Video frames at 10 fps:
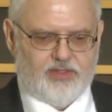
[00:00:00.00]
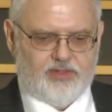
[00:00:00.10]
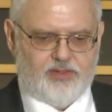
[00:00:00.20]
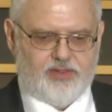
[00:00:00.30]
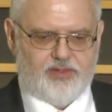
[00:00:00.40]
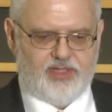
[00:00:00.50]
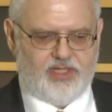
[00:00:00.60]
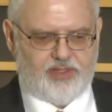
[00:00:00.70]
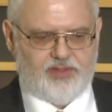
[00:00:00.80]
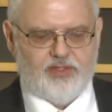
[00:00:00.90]
This is the
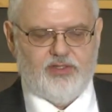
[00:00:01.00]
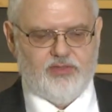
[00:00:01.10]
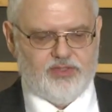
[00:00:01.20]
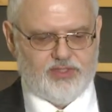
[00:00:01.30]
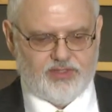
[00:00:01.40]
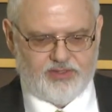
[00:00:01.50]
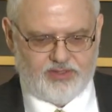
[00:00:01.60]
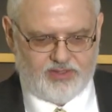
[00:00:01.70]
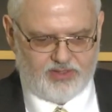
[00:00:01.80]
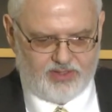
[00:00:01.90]
execution
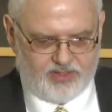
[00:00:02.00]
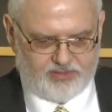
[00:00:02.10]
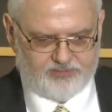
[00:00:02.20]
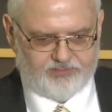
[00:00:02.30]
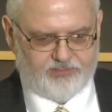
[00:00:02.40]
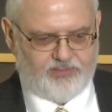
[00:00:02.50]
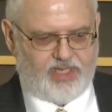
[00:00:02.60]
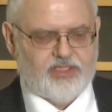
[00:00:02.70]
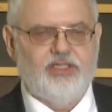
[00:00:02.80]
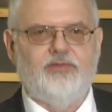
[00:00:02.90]

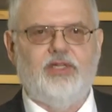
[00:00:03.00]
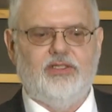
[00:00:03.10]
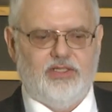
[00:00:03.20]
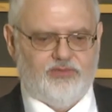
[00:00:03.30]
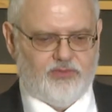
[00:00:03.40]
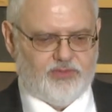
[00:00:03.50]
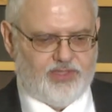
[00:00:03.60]
activity level,